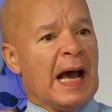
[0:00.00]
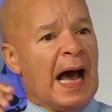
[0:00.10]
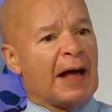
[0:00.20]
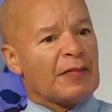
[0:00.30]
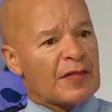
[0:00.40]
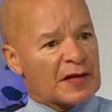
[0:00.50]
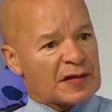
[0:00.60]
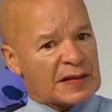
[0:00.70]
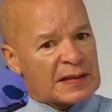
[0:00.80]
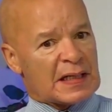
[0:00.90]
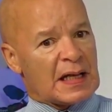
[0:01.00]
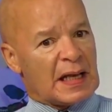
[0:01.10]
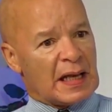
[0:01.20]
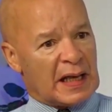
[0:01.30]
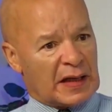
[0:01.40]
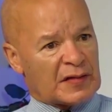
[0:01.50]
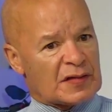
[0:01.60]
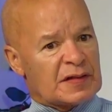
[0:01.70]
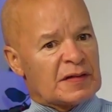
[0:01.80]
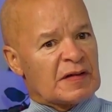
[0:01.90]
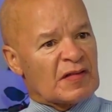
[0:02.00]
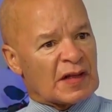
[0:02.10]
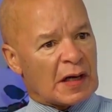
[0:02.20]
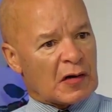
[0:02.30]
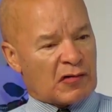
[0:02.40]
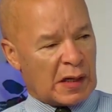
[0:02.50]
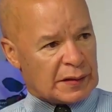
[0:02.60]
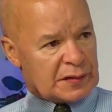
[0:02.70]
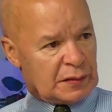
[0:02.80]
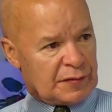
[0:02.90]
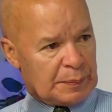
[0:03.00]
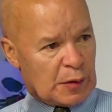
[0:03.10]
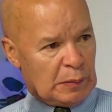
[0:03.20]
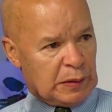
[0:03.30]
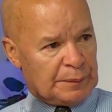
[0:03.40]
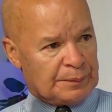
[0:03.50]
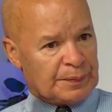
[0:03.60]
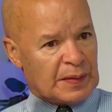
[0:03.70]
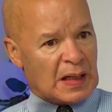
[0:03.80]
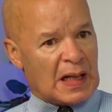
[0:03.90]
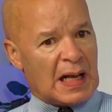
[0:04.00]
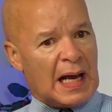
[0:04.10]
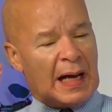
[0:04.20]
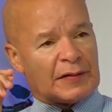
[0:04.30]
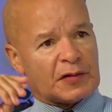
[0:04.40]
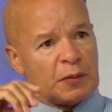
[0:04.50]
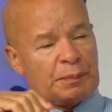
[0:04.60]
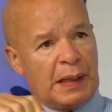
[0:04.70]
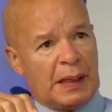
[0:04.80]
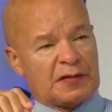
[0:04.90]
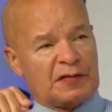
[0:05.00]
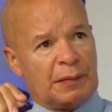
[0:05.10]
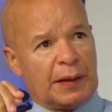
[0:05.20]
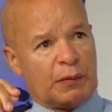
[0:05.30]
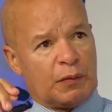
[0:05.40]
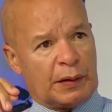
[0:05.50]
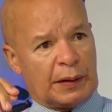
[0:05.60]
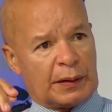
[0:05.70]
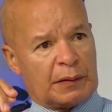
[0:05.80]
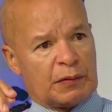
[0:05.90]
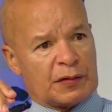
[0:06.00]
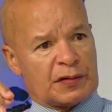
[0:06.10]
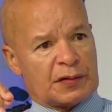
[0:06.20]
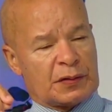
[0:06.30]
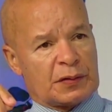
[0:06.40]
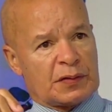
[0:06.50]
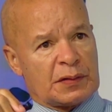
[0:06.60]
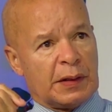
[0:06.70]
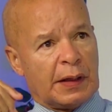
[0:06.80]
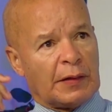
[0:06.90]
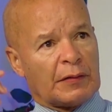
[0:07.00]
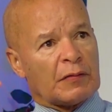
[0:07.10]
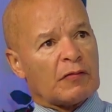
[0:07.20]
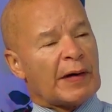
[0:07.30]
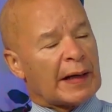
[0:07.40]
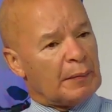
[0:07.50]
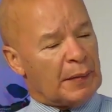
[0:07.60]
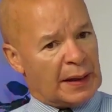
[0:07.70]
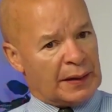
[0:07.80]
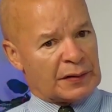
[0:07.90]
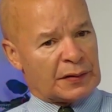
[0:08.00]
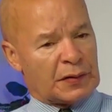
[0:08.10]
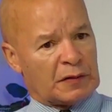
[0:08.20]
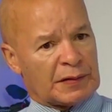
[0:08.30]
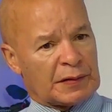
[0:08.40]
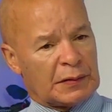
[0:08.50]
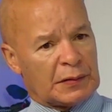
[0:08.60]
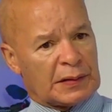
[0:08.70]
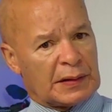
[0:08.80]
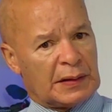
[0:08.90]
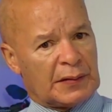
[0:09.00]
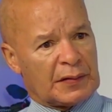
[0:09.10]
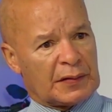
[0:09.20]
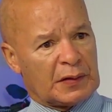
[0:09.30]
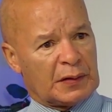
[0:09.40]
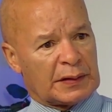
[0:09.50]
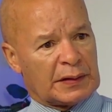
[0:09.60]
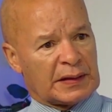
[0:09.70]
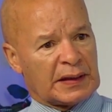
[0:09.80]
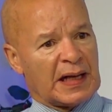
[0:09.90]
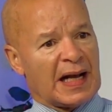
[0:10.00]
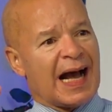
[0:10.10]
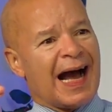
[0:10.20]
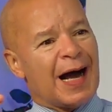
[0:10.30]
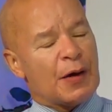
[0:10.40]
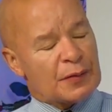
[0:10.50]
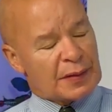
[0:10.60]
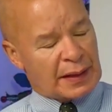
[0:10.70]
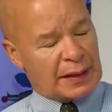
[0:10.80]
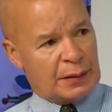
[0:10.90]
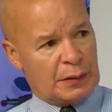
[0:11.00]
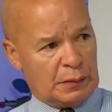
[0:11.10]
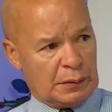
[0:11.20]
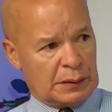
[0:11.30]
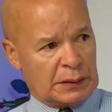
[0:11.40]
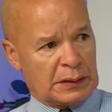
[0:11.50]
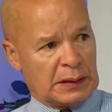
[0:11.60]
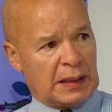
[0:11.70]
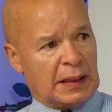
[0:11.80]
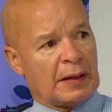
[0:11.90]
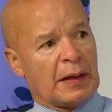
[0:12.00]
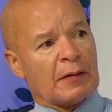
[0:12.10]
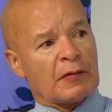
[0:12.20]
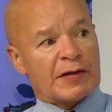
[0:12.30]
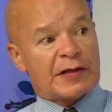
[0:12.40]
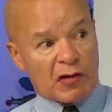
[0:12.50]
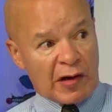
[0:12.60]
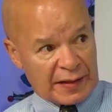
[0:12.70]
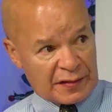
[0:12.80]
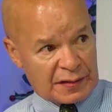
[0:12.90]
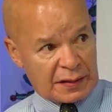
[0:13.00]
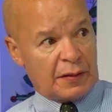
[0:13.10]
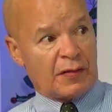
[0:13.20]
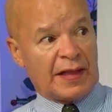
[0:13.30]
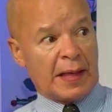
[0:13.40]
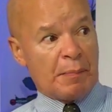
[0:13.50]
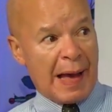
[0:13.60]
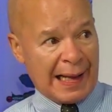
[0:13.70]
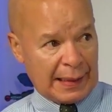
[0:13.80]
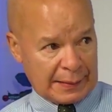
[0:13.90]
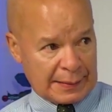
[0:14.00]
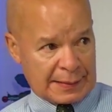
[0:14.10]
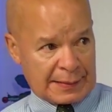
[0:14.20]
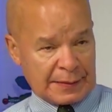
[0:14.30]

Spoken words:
And this is the crux of the problem. And so part of my work was to recommend to Nova Scotia Health Authority how they could redress the imbalance.